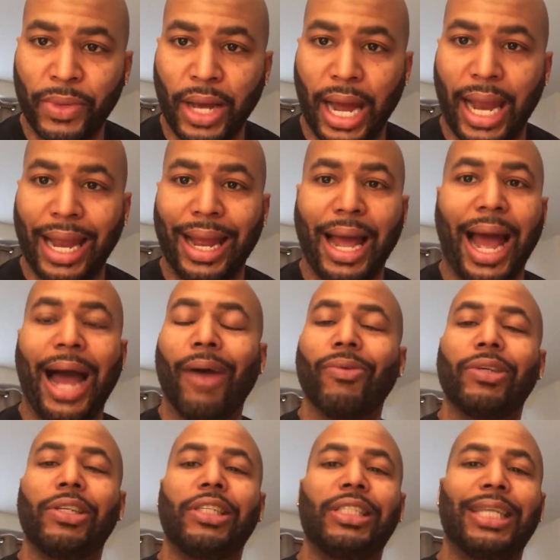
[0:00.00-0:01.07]
All right, I
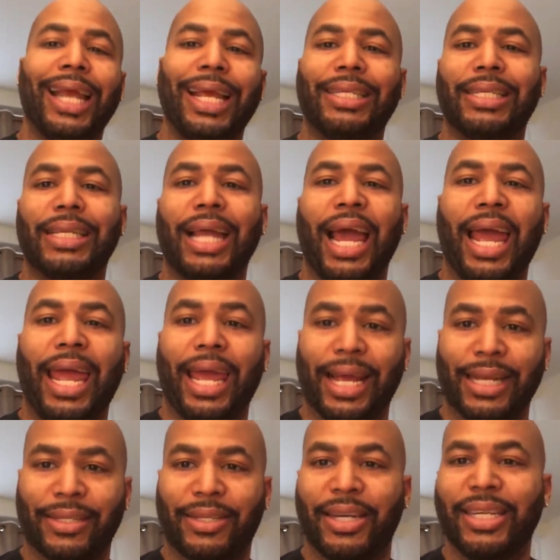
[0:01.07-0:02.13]
was chasing
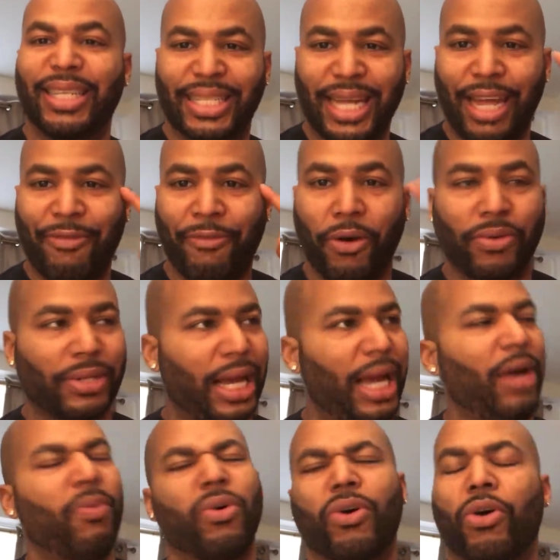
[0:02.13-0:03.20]
ass. Couldn't stay focused. I
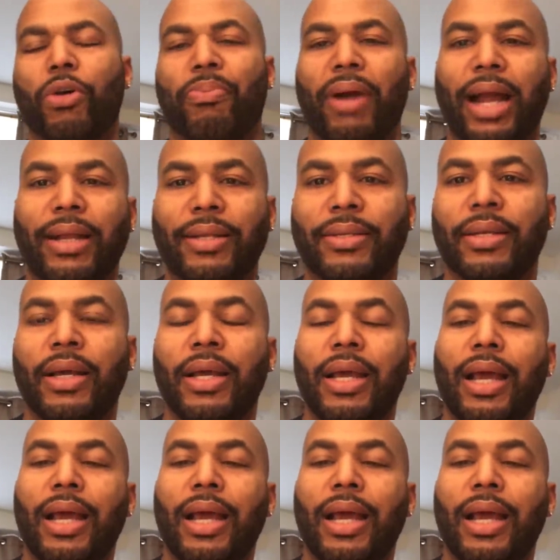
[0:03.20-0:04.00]
don't want to go to practice.